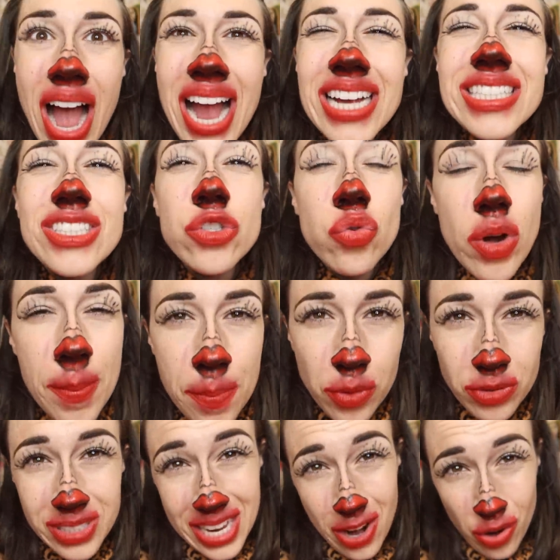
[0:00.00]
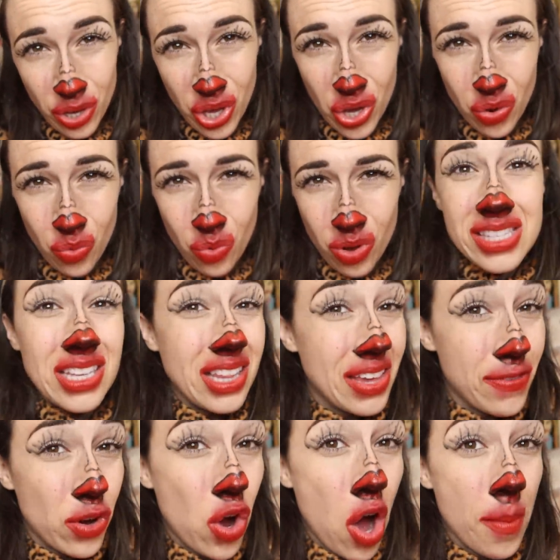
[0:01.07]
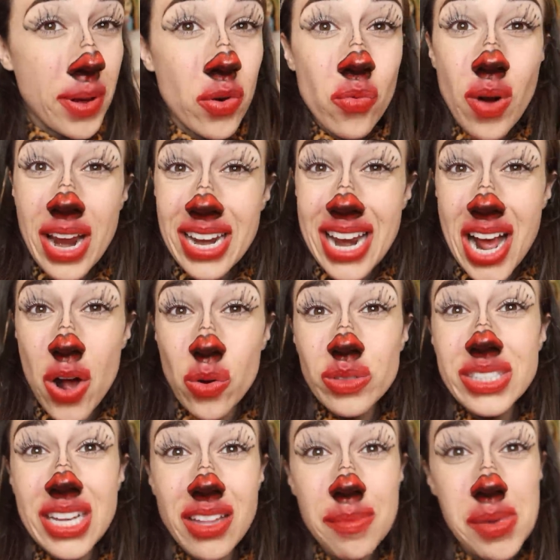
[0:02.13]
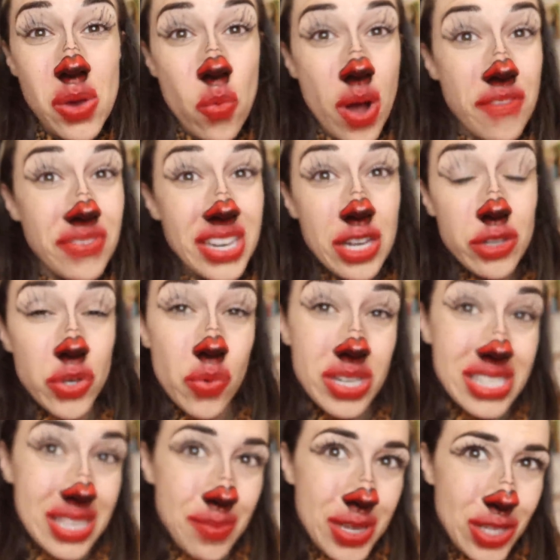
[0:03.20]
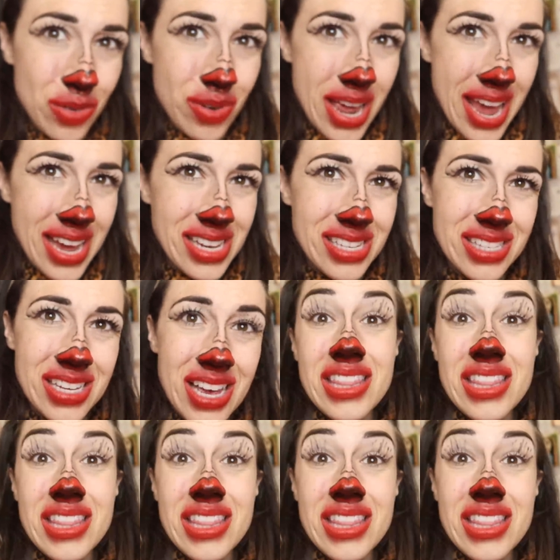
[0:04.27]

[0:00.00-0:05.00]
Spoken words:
I triple dare you to leave a comment right now telling me what video you want to see me do next.